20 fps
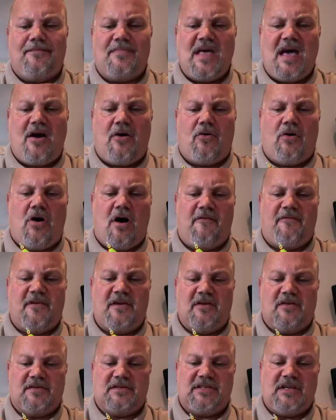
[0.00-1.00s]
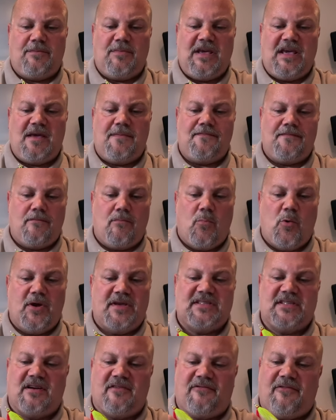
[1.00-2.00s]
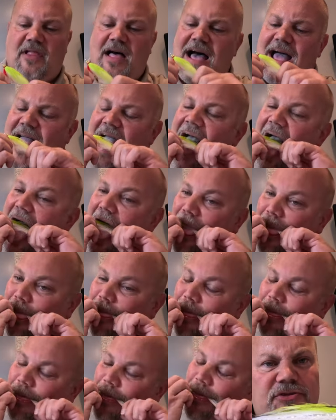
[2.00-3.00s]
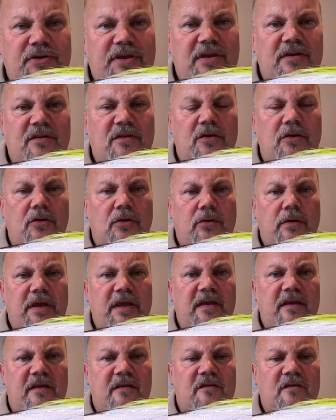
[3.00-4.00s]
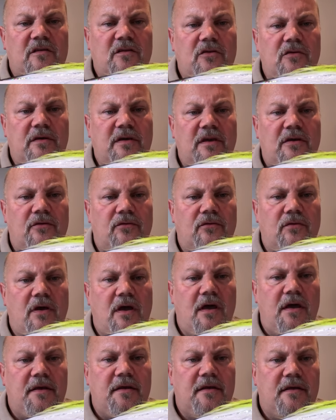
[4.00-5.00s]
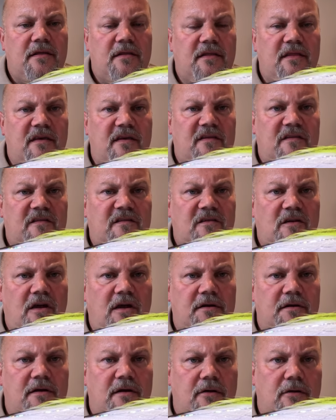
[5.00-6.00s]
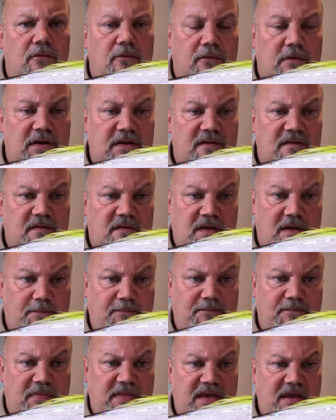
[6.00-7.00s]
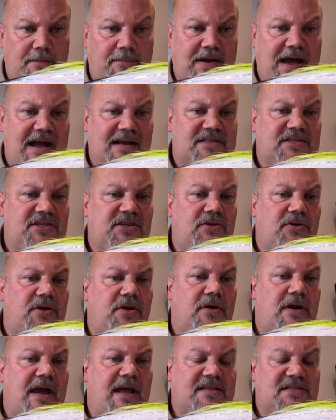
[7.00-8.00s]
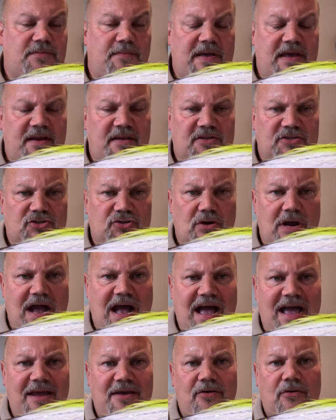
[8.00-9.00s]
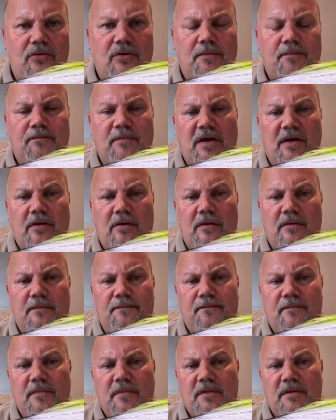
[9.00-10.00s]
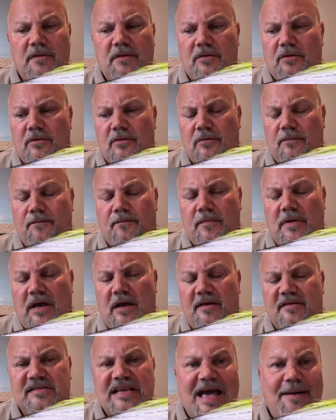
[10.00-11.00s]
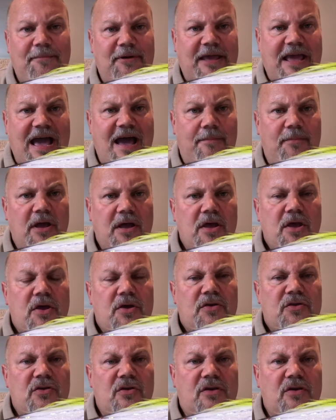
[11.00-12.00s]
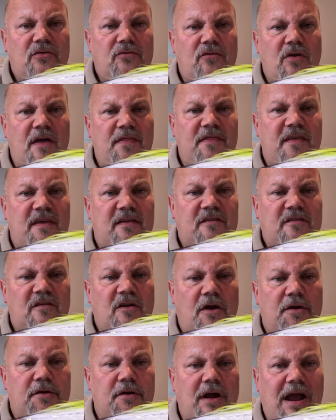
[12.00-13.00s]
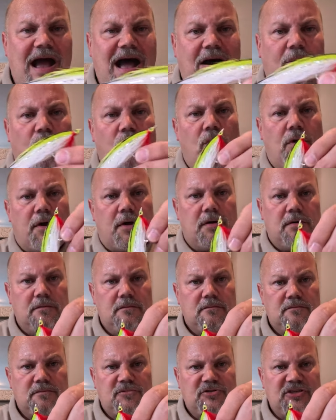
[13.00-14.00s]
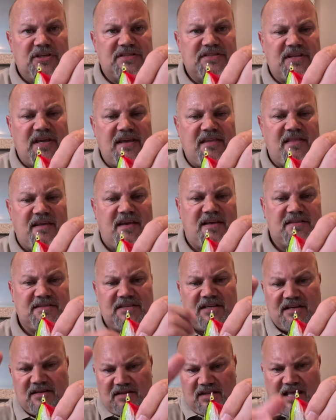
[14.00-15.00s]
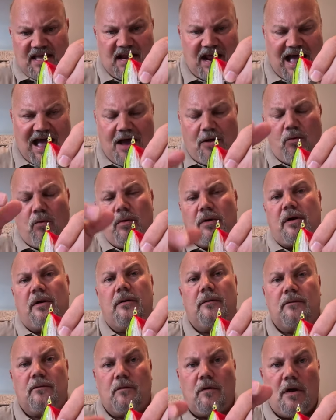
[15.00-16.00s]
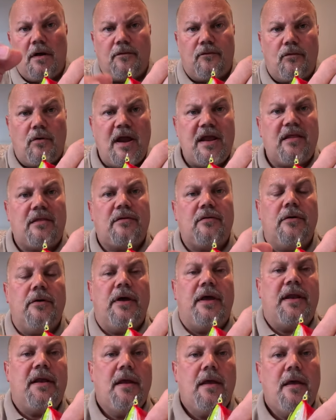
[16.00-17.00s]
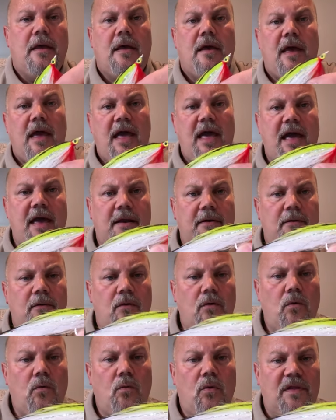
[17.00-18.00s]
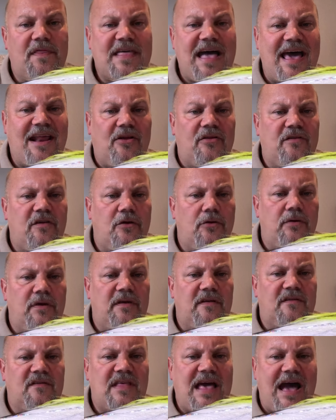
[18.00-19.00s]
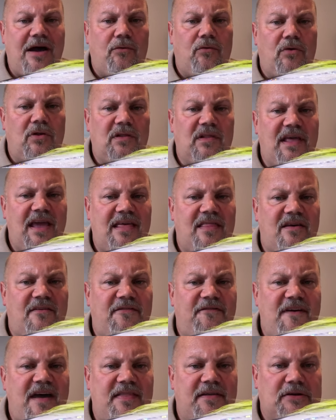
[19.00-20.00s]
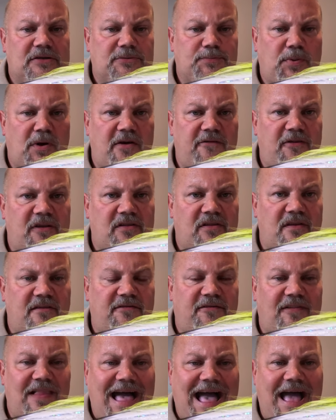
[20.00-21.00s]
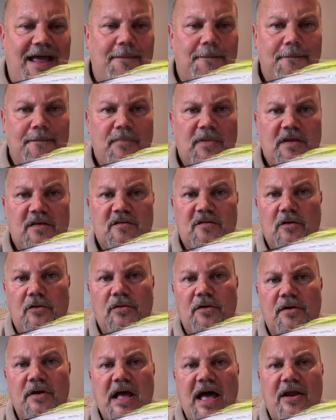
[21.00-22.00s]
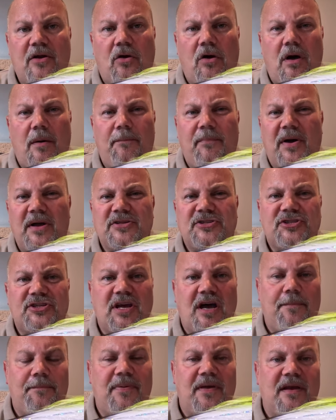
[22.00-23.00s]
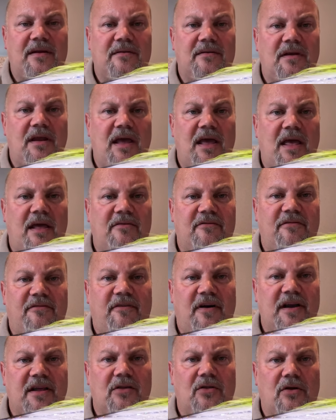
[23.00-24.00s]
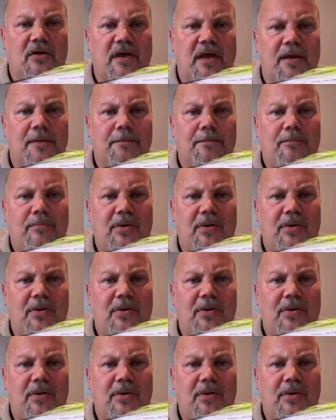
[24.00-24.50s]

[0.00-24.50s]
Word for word: Now, often you'll see me moisten a fly. What you can do is you can run this under when the, the epoxy or your head cement is dry or uh, your uh, Zap-A-Gap. You can run this under hot water just like this and let hot water run right through it. And what that'll do is that will lay the feathers perfectly flat so they're not all bunched up and, and funny looking.